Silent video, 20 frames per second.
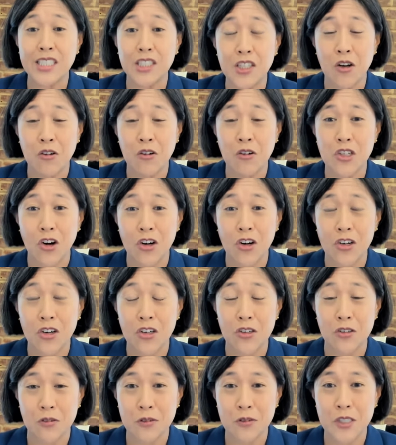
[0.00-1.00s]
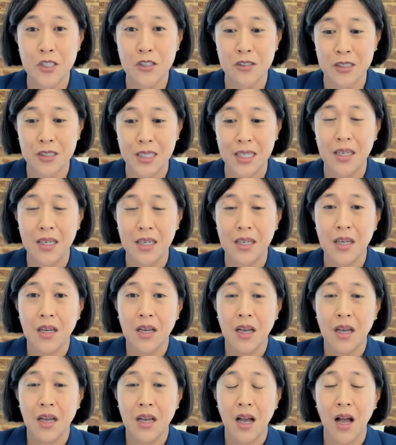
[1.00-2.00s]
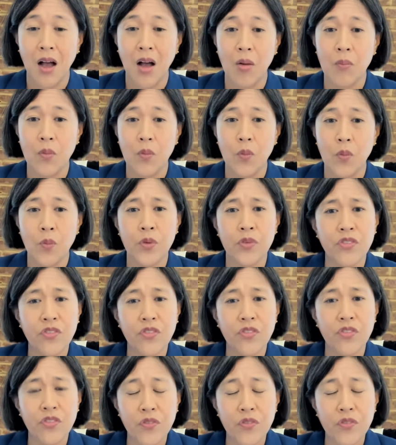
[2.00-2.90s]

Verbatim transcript: charter originally um, was very